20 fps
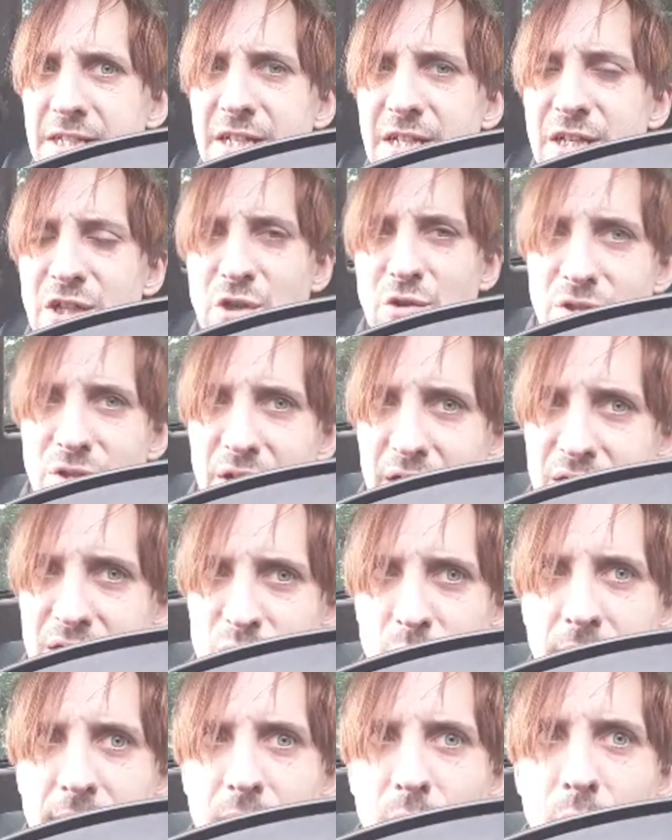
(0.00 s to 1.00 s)
use it as
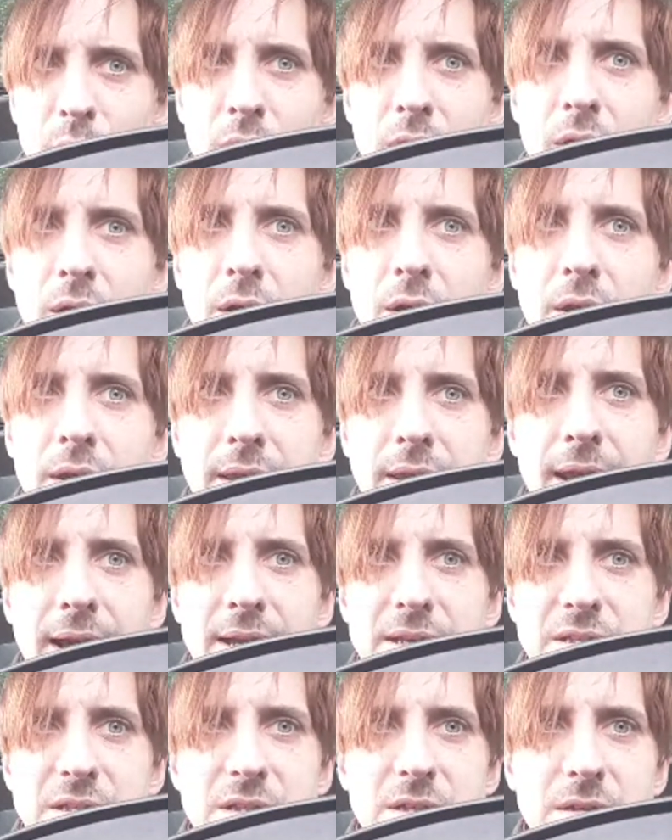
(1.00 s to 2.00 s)
well?
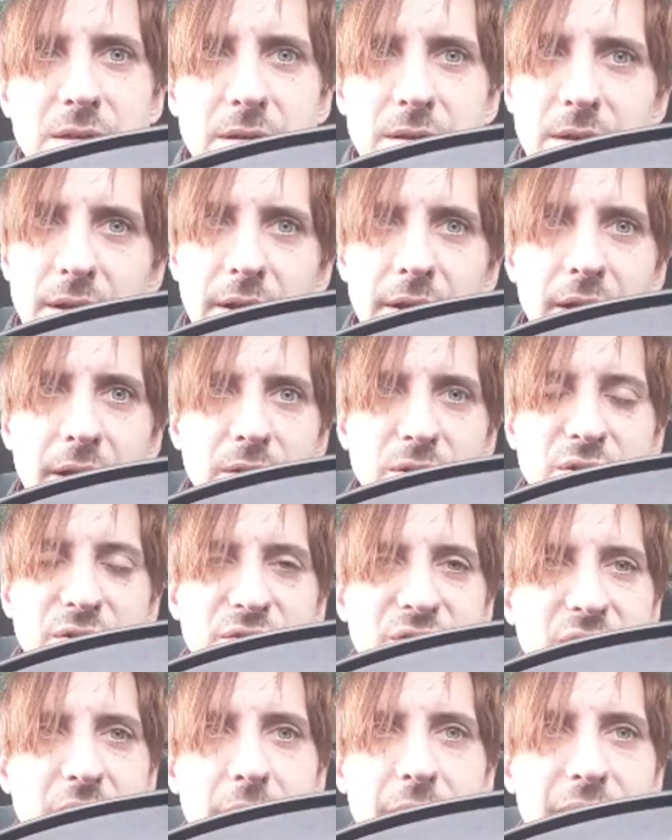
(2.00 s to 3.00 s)
Yes. So
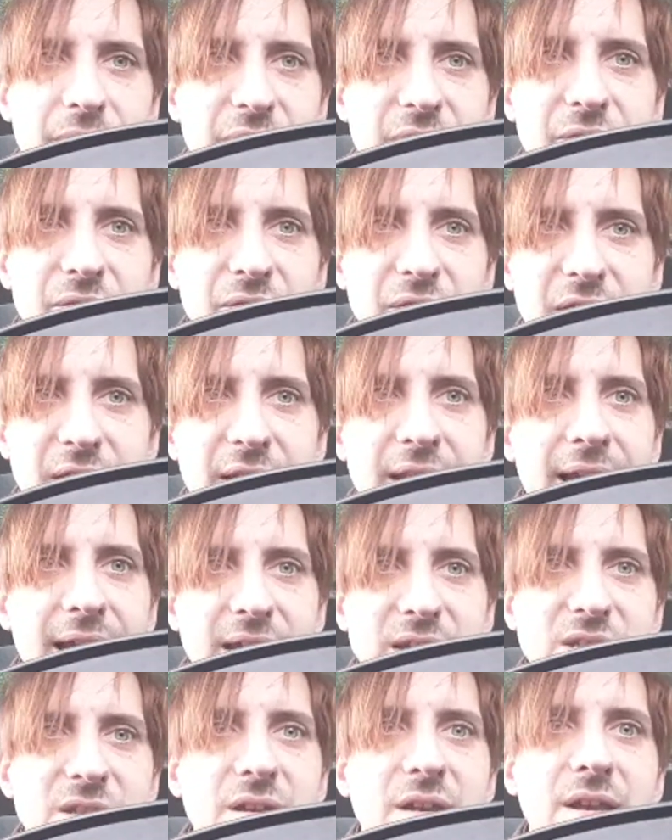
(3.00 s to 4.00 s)
saying the connects,
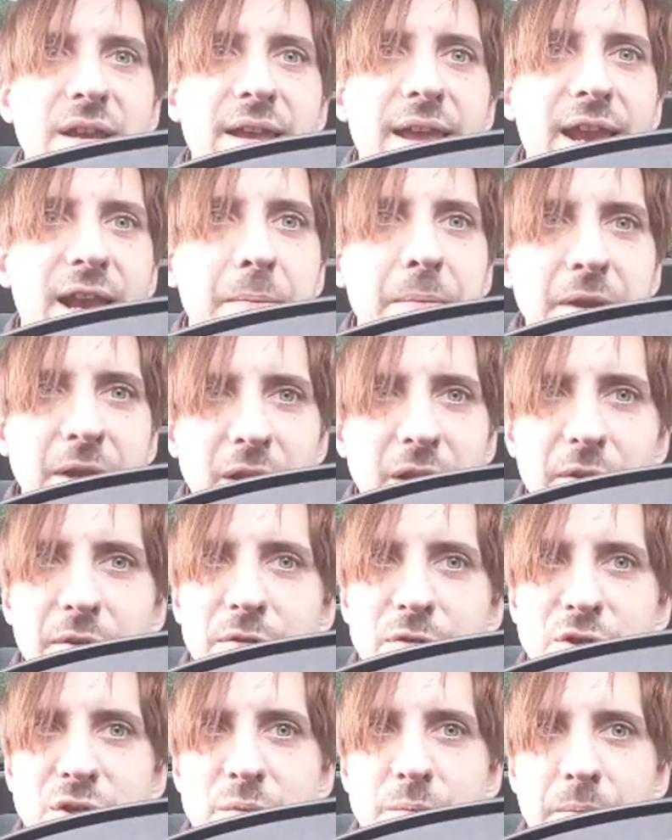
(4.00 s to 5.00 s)
it can be used,
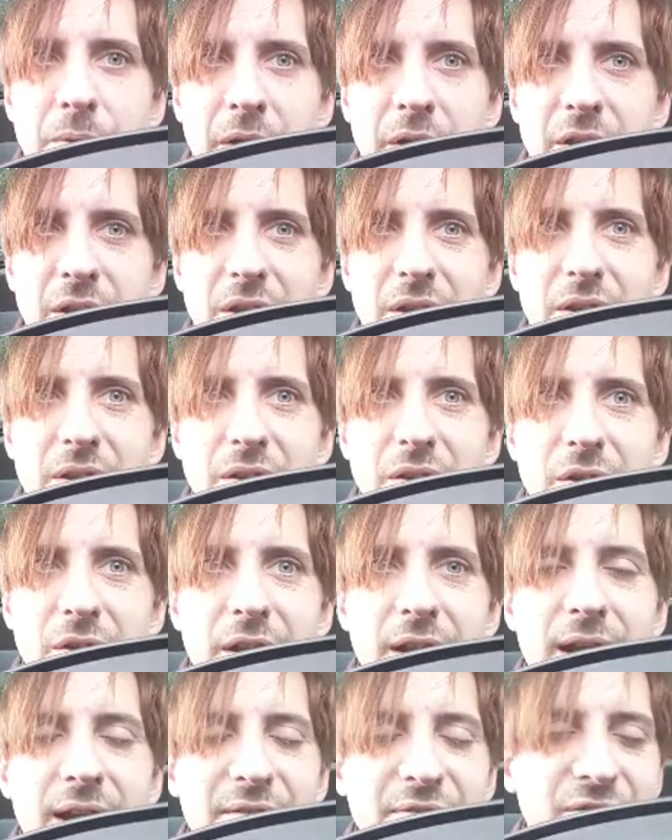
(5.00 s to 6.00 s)
but you're going to
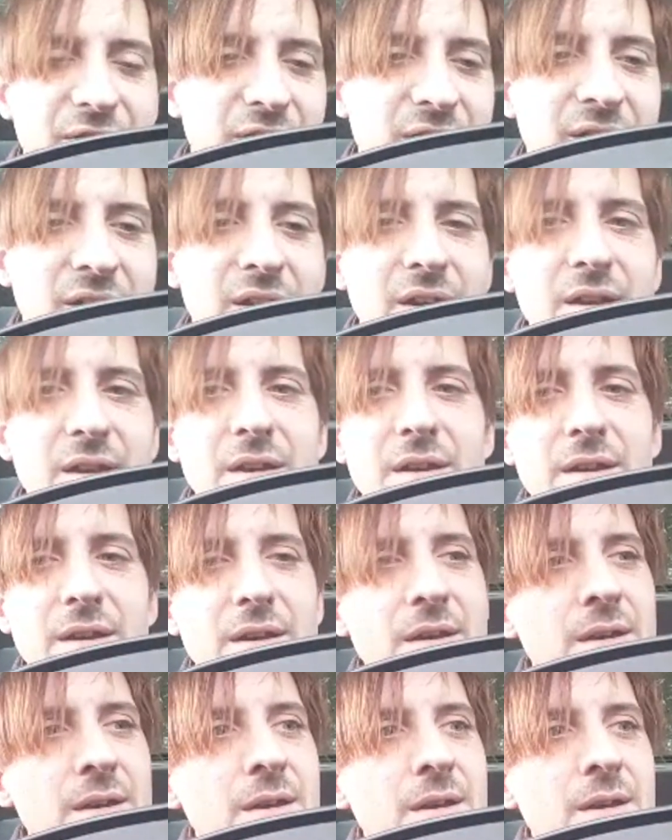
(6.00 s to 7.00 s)
have to
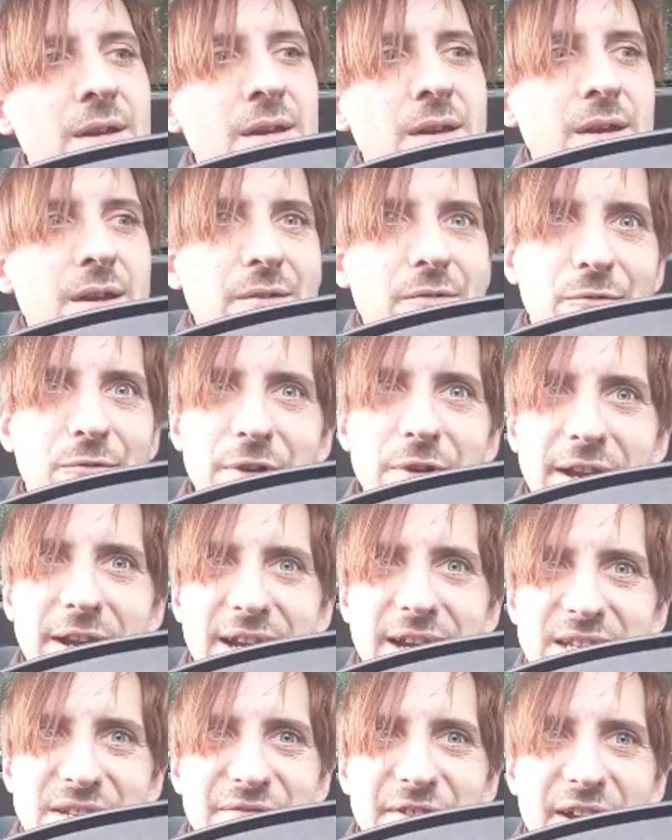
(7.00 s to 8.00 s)
really get some
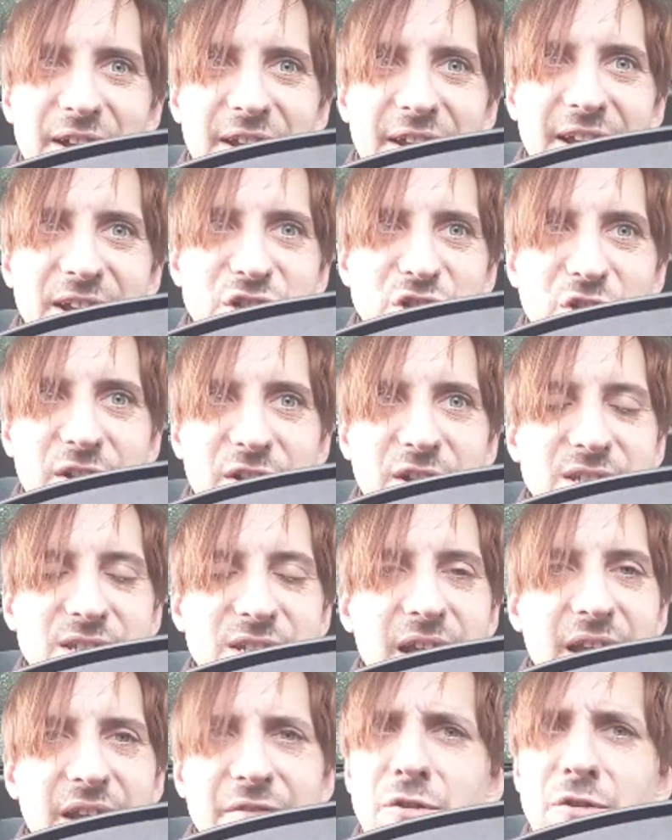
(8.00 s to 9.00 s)
validation. Like I say,
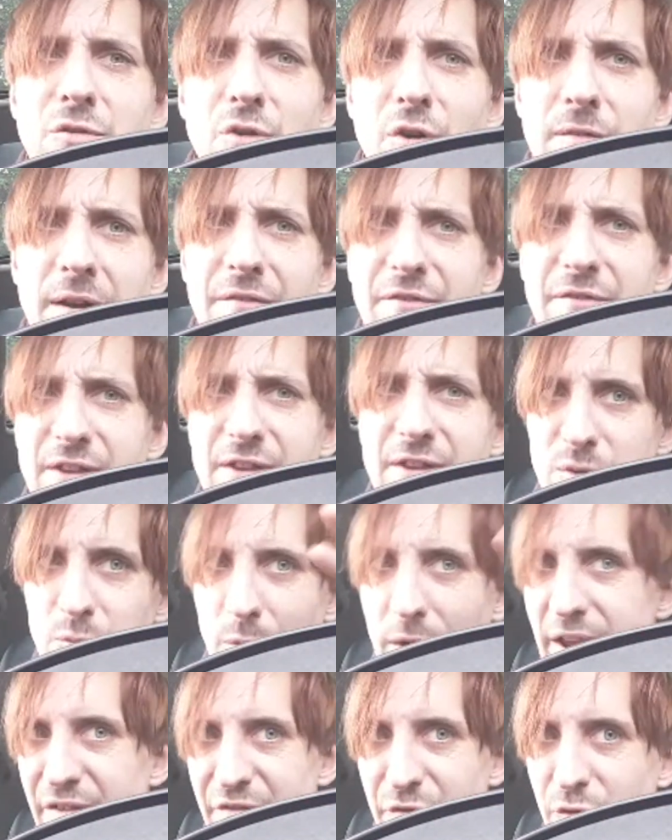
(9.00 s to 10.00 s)
if you got that thing to
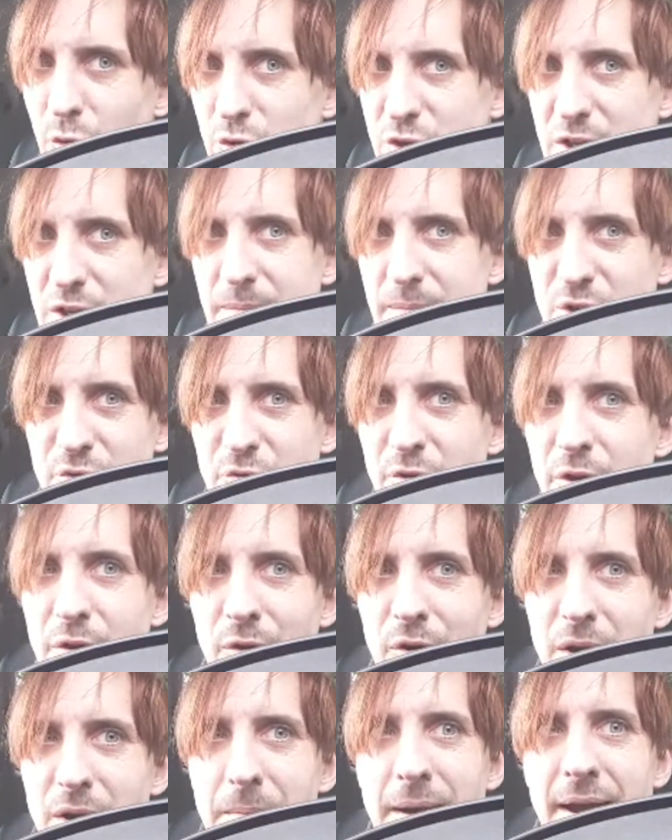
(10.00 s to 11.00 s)
wave 4 times in a row on
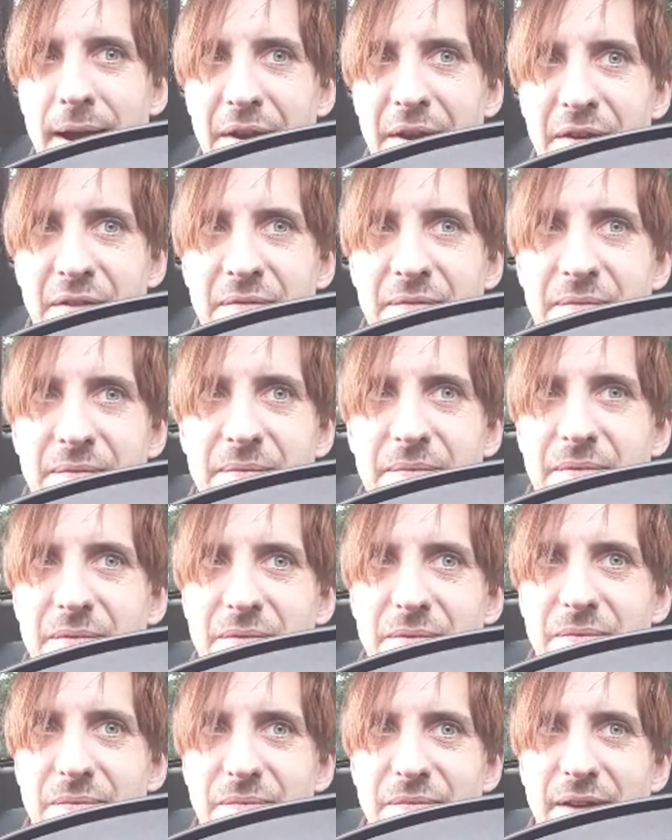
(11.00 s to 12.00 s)
command,
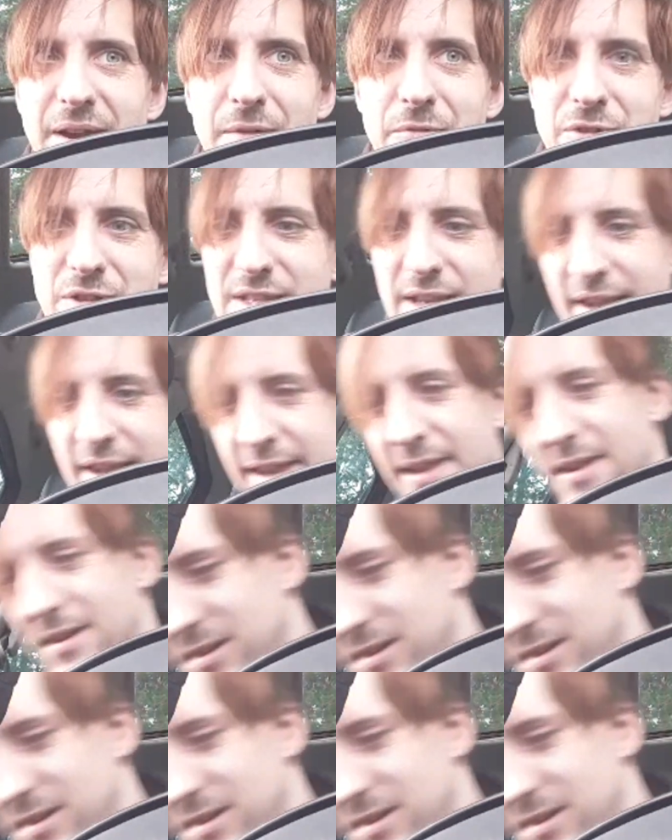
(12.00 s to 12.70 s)
that would say to